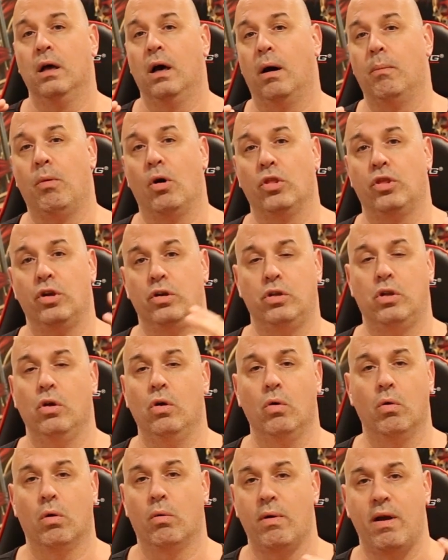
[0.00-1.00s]
a month or
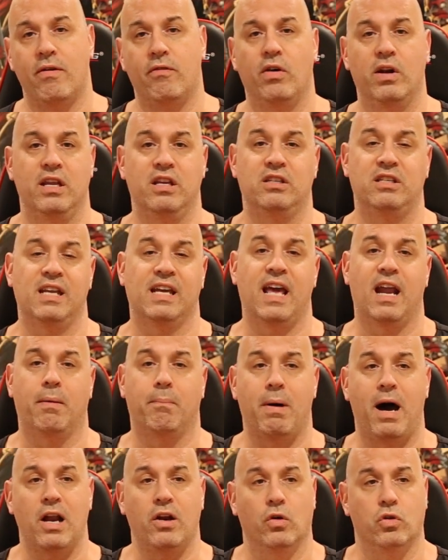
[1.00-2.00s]
two or whatever it is to get a
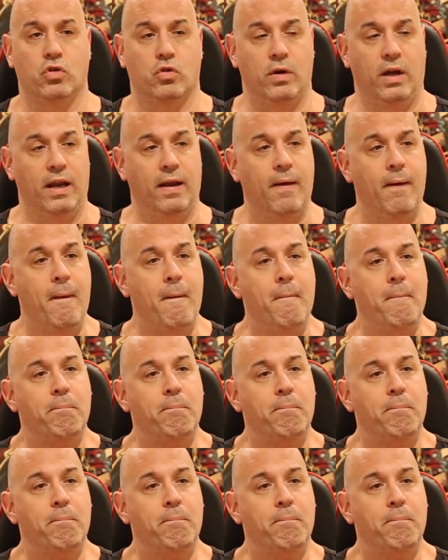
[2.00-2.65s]
mono screen.